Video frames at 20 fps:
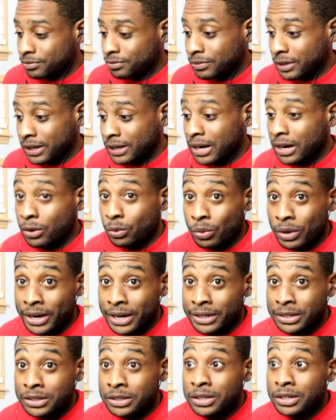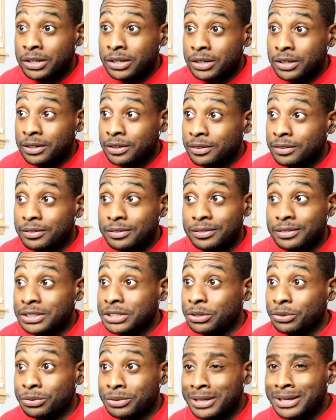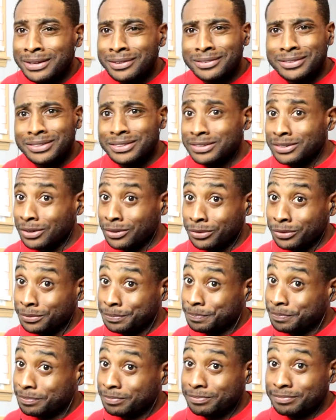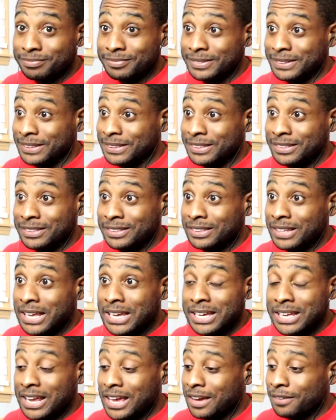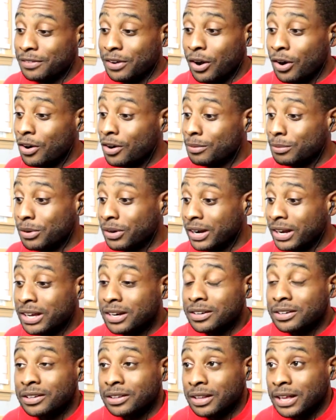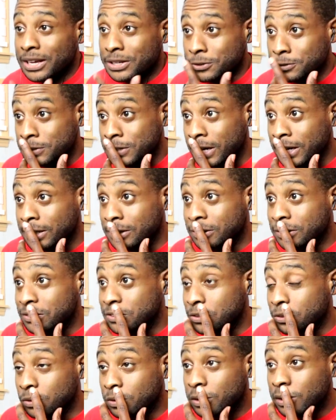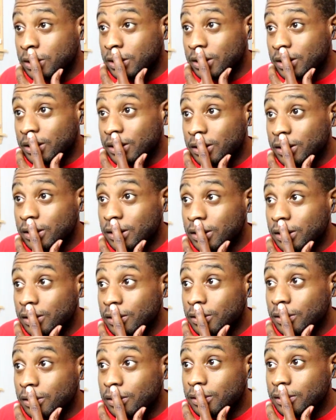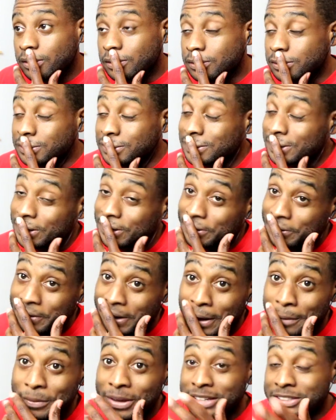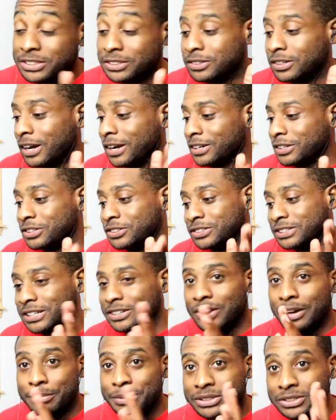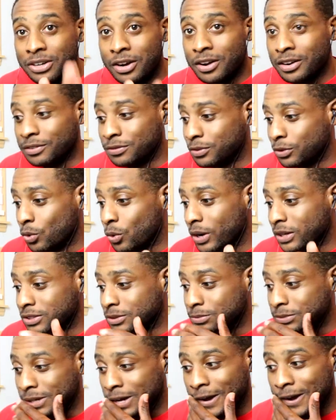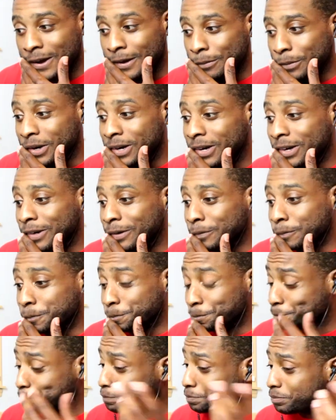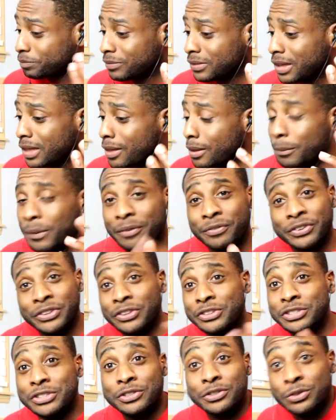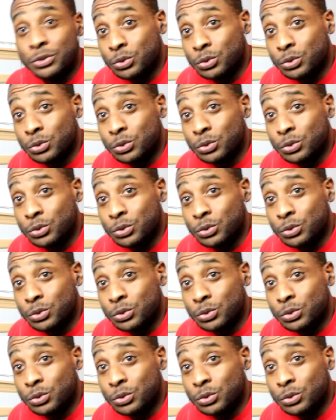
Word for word: they got Reiner. Yo, they, yo, they can have an armor and a colossal titan. So, yo, I'm actually kind of curious. I know I've been talking for quite some time. Um, but for those of you